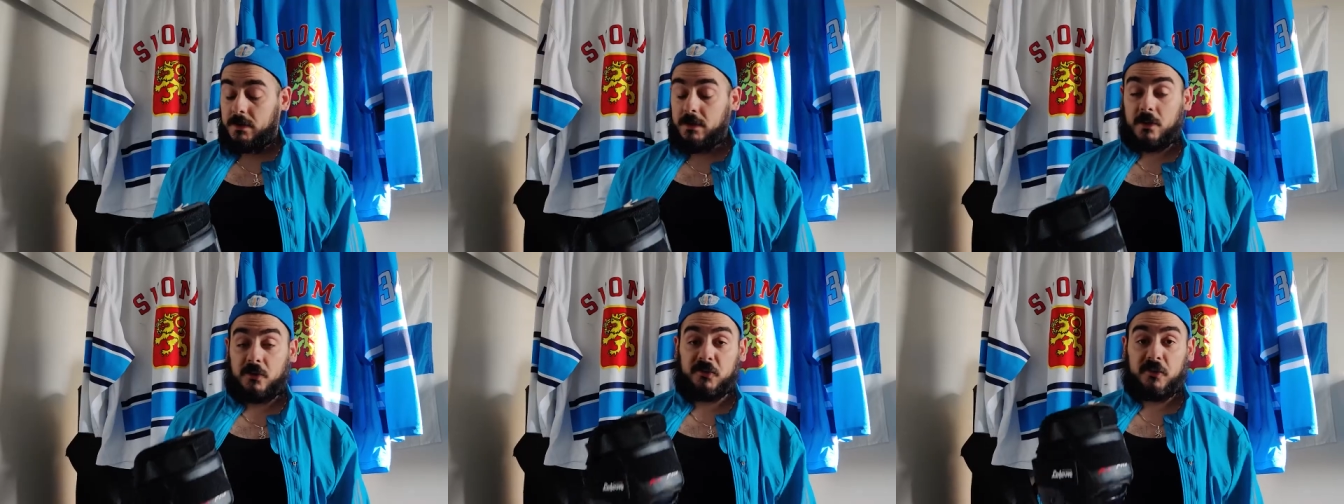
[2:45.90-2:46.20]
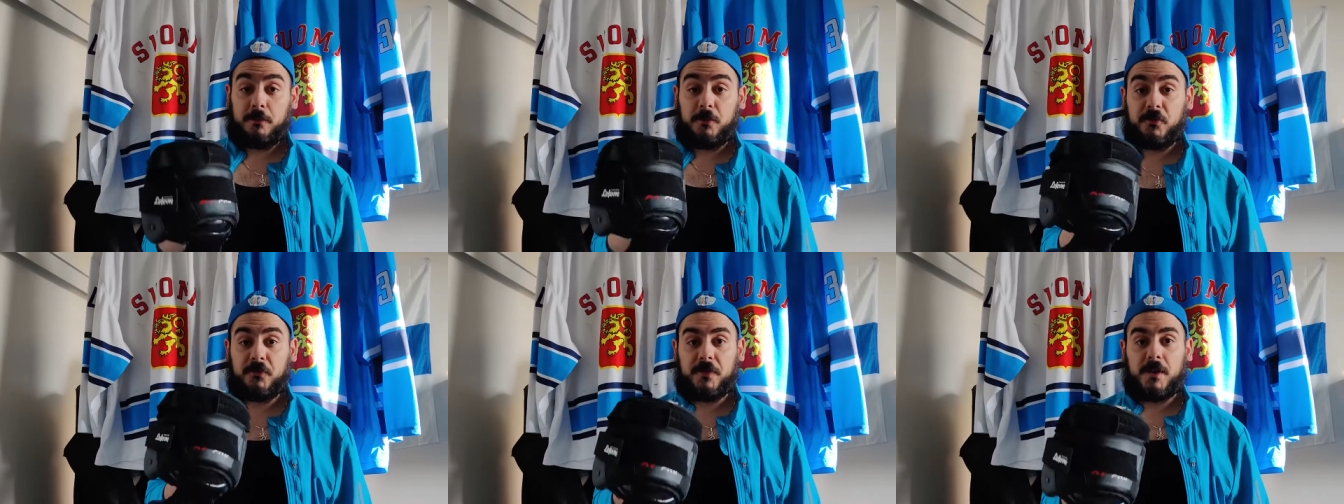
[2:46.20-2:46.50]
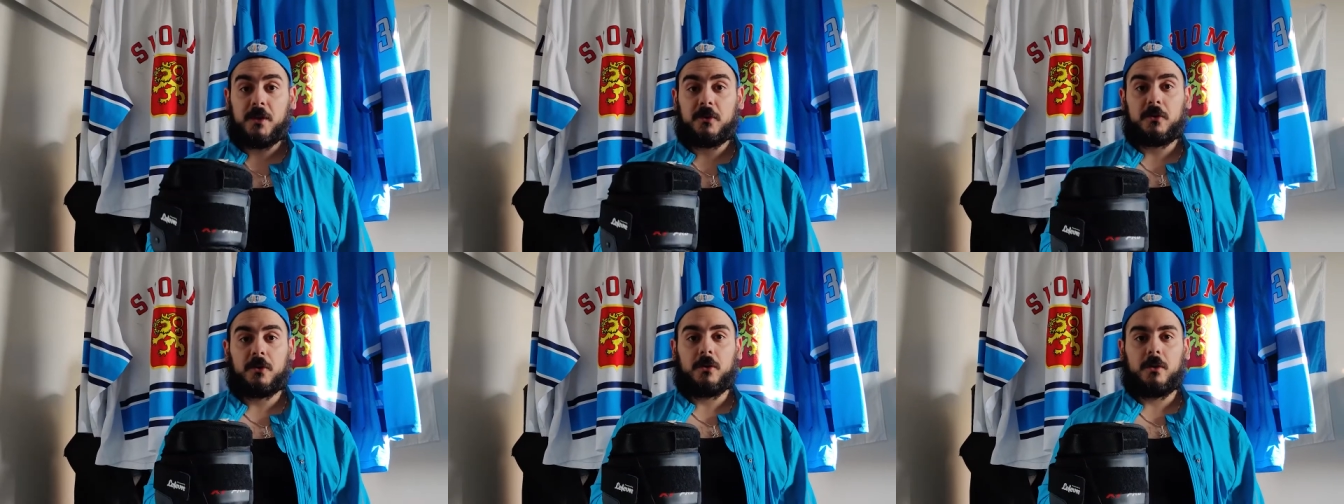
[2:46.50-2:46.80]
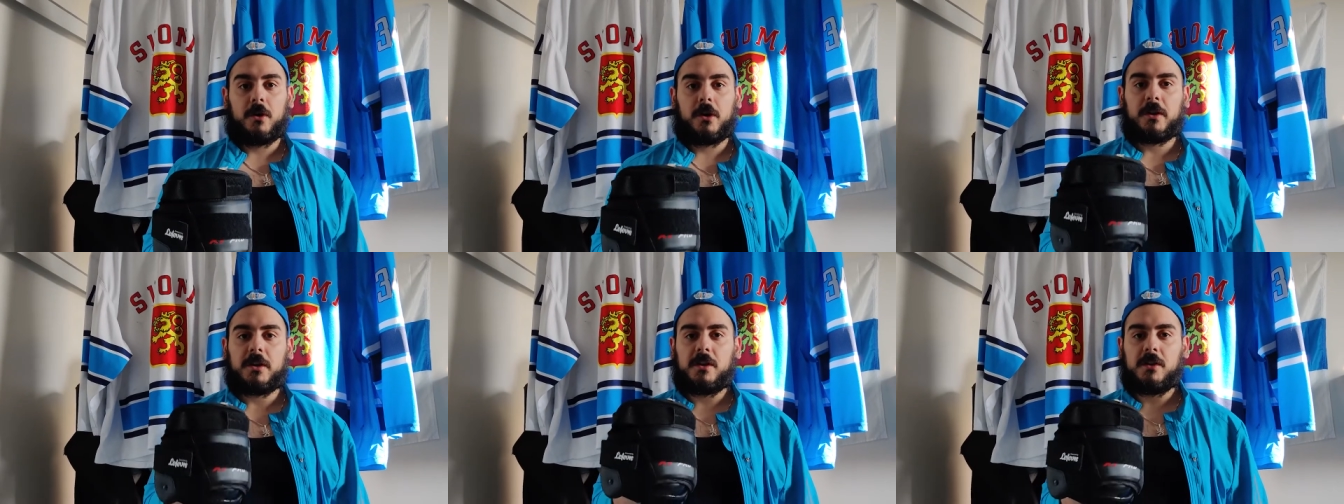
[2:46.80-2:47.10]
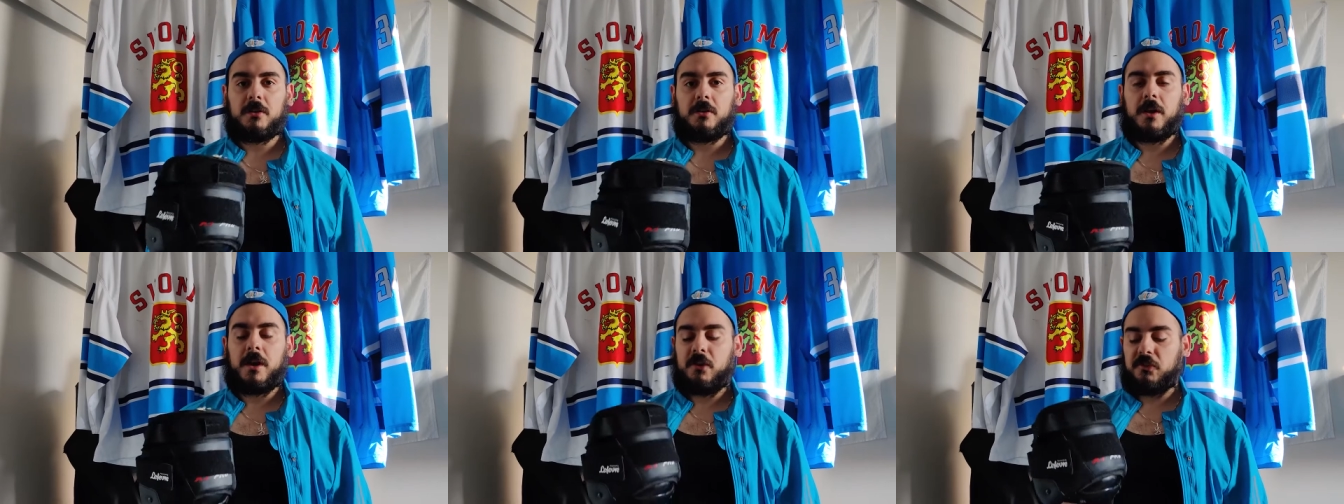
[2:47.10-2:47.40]
Next up is Velcro. Our
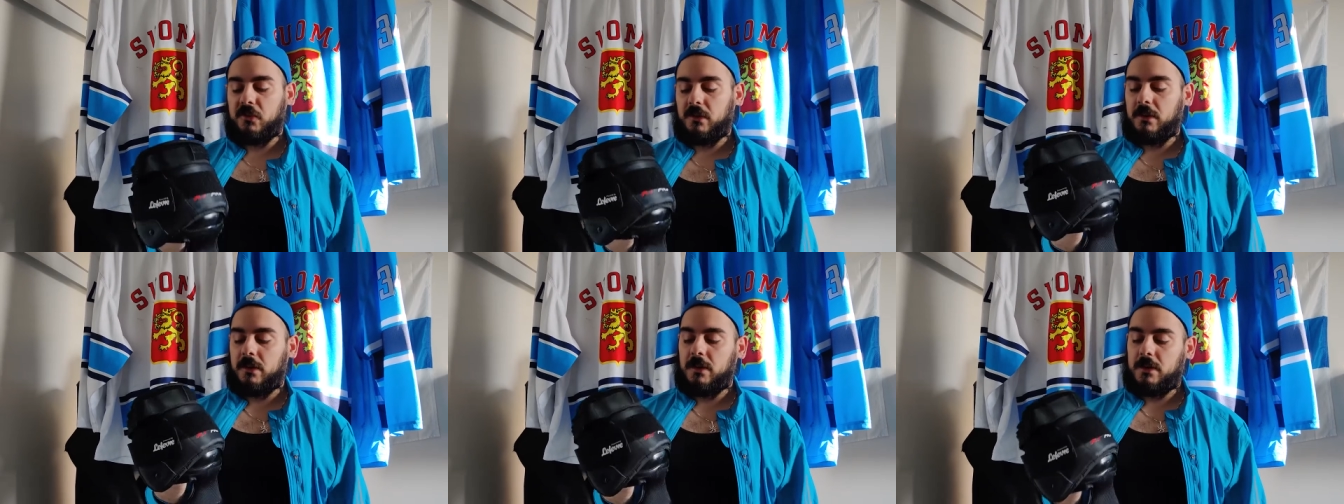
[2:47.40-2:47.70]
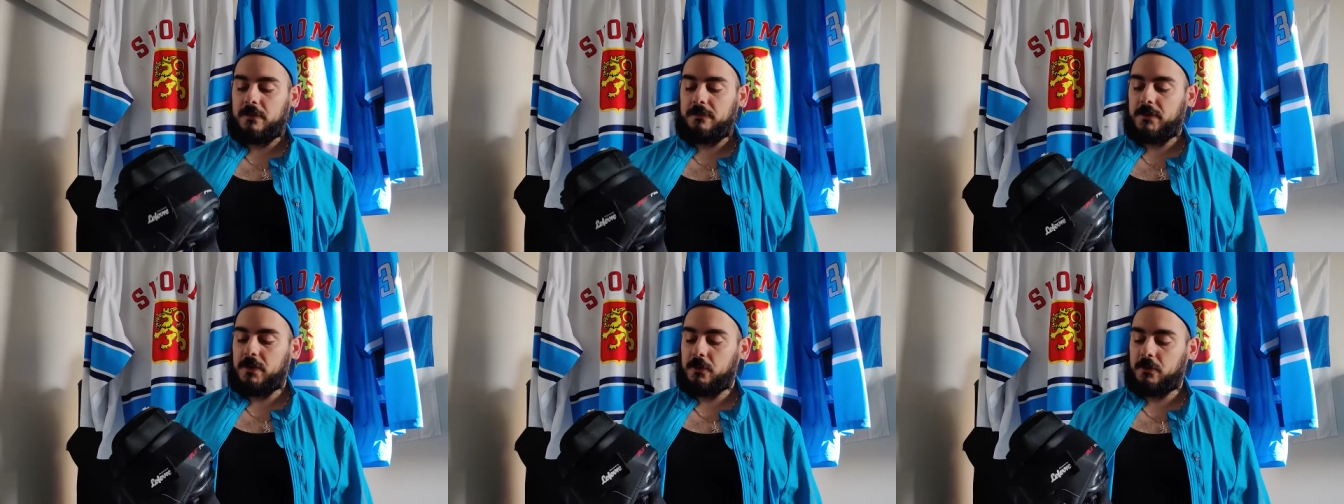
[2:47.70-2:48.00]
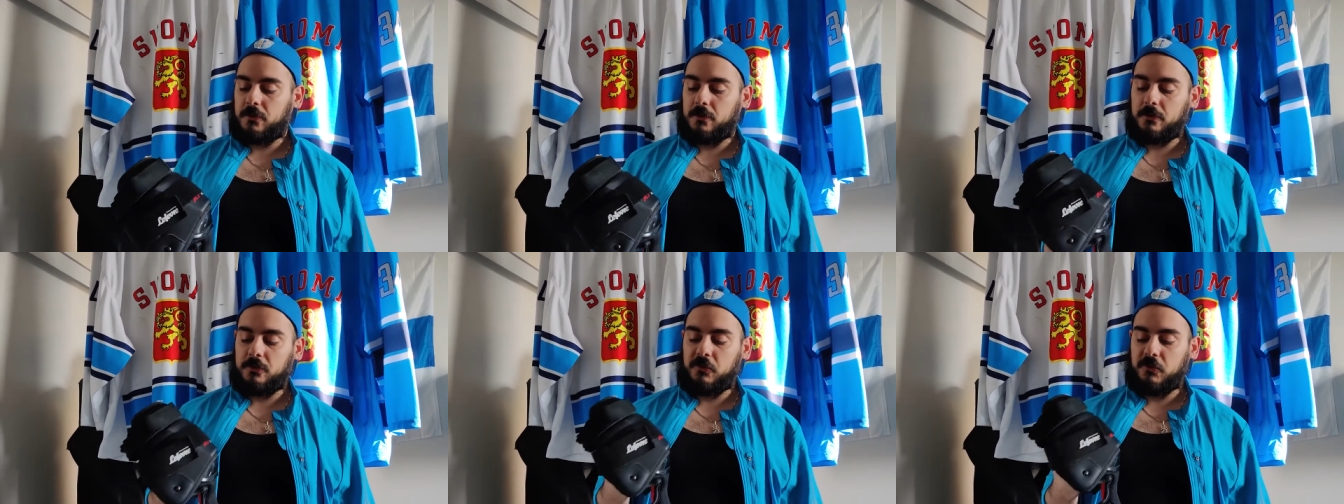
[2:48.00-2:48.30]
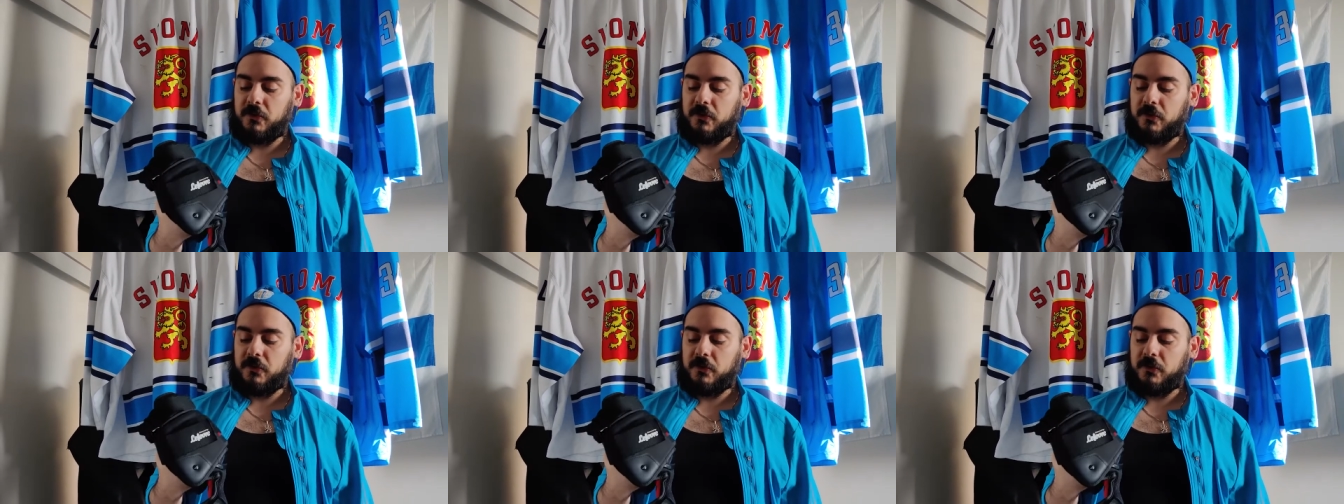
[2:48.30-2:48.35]
gear has a lot of Velcro